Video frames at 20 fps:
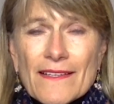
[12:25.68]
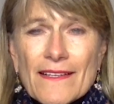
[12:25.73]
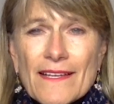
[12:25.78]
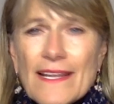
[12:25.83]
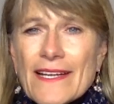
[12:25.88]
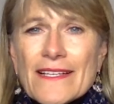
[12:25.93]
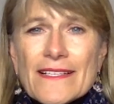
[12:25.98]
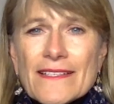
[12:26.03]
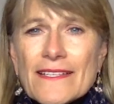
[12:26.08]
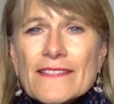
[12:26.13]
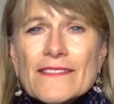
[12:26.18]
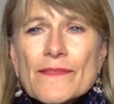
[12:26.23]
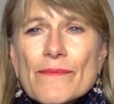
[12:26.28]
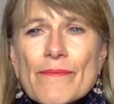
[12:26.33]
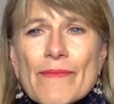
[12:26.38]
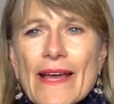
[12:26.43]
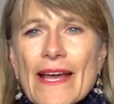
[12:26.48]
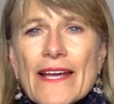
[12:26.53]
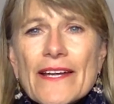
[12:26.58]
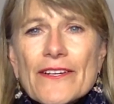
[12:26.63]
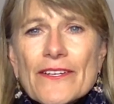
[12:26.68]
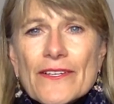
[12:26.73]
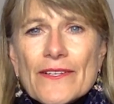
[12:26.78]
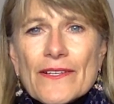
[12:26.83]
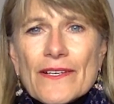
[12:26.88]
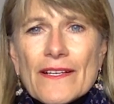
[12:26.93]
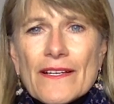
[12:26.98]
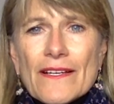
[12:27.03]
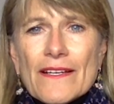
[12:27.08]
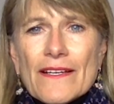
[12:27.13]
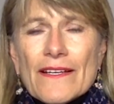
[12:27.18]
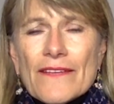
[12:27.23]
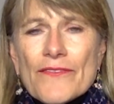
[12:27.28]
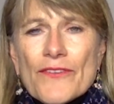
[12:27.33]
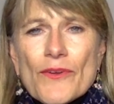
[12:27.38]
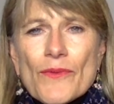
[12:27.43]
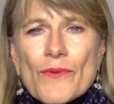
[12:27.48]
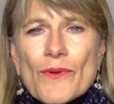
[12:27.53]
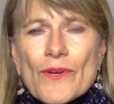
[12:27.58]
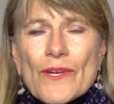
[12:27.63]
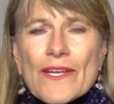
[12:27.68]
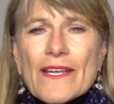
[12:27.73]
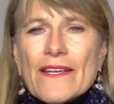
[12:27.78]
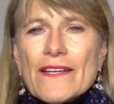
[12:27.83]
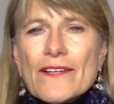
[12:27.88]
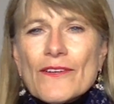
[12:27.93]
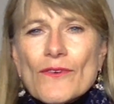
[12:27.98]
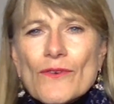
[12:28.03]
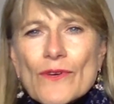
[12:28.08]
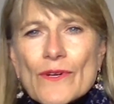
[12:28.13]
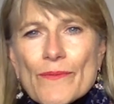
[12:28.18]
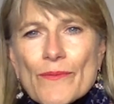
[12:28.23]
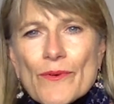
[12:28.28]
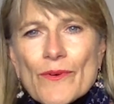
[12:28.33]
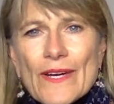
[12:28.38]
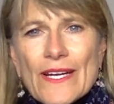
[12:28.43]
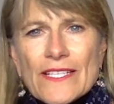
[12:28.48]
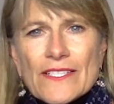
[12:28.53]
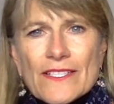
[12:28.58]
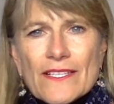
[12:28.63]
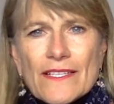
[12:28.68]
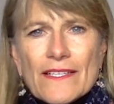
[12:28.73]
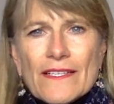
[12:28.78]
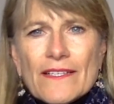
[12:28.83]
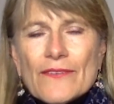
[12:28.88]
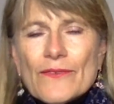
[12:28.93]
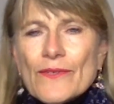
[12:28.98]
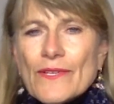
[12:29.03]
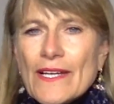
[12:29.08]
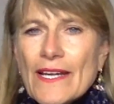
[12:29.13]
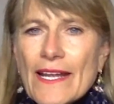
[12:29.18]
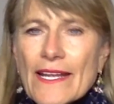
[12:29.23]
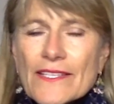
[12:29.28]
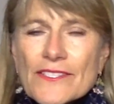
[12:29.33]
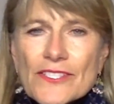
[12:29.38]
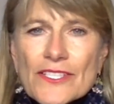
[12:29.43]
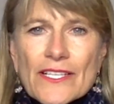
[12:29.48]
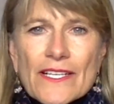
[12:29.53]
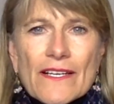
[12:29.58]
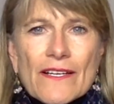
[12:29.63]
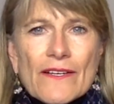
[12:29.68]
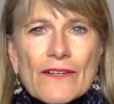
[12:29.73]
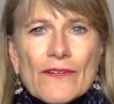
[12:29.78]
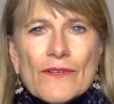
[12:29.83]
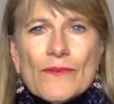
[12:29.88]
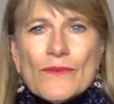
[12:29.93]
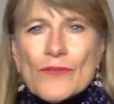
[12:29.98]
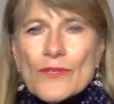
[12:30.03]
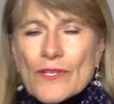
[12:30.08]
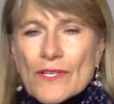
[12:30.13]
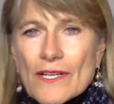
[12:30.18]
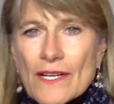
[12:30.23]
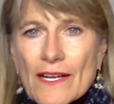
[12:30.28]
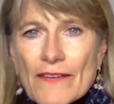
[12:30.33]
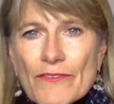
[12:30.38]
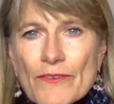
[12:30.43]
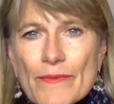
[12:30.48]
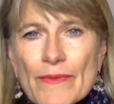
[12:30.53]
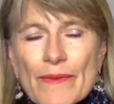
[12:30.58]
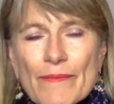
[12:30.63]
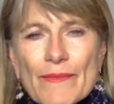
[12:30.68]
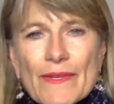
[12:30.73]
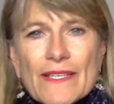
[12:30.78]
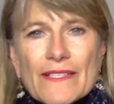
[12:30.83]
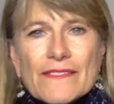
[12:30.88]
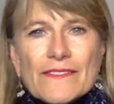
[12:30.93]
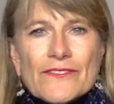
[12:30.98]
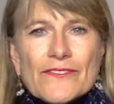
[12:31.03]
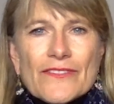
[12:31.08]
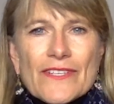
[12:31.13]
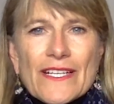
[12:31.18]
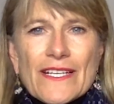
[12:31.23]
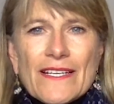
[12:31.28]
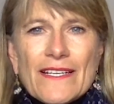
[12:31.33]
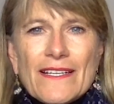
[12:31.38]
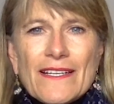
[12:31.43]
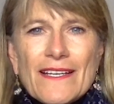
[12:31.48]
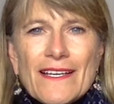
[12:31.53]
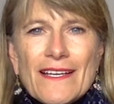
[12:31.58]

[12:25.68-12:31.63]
And it doesn't matter if you're working in a corporation or an NGO or a government ministry.